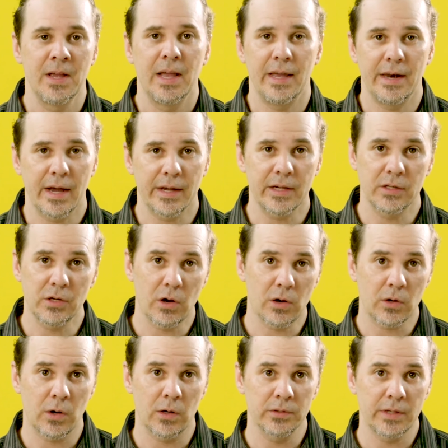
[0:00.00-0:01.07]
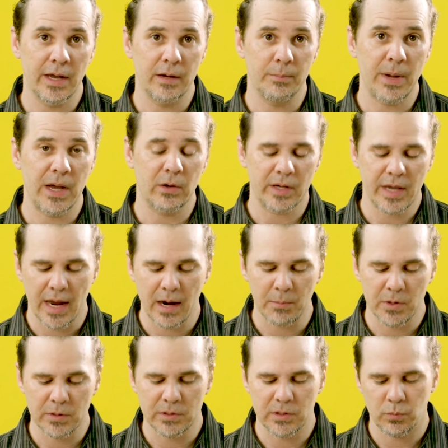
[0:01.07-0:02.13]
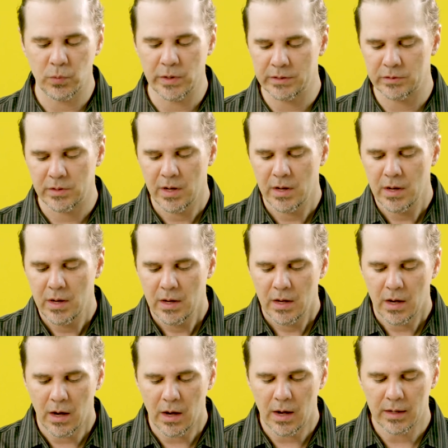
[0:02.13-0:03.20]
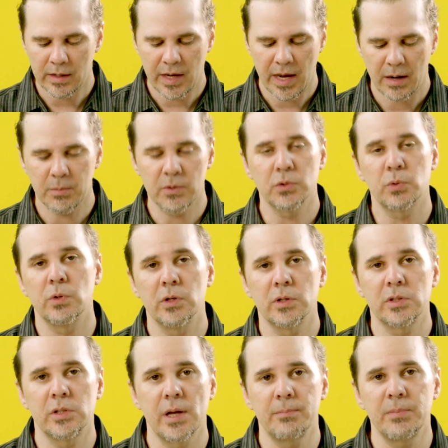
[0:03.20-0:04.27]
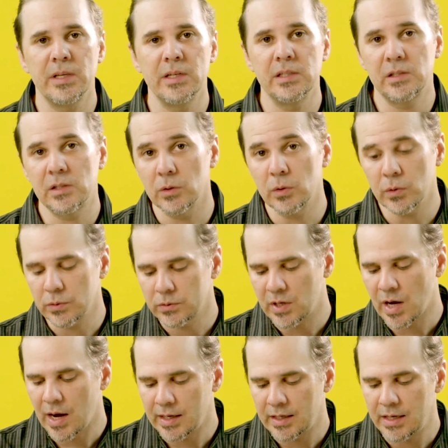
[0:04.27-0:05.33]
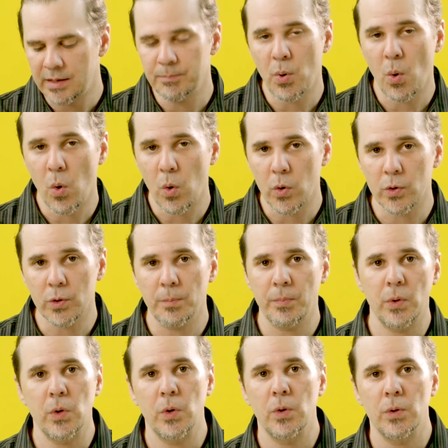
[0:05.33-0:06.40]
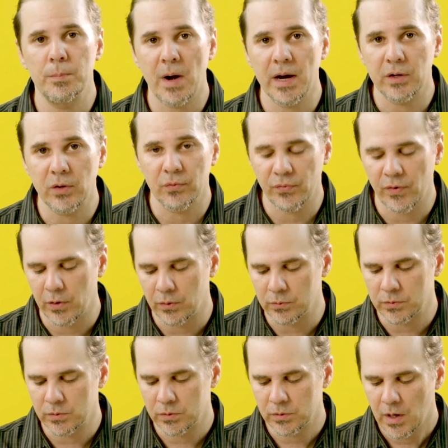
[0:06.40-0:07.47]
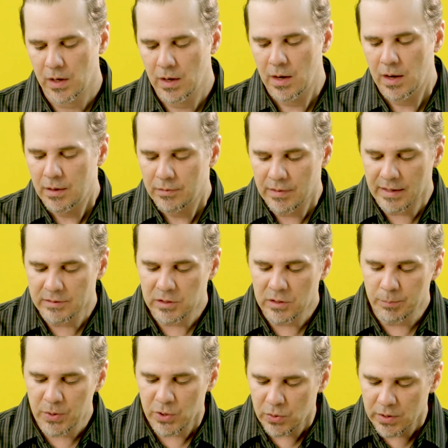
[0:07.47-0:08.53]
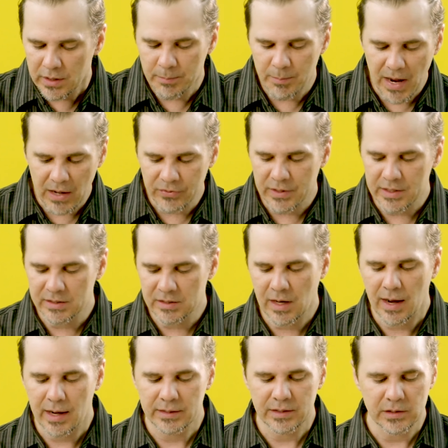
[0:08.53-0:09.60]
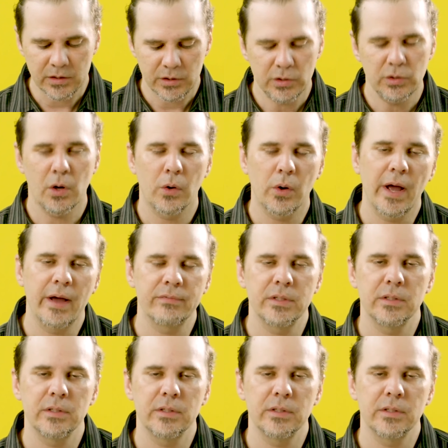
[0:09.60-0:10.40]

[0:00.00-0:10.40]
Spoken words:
And I could talk all day about cameras and what cameras will accept these little tiny portable microphones. That's the beauty about these guys, is you don't have